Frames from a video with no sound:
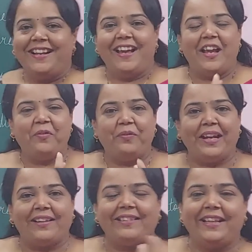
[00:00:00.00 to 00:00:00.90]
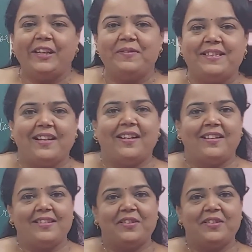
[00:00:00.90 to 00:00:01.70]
and where they give stars,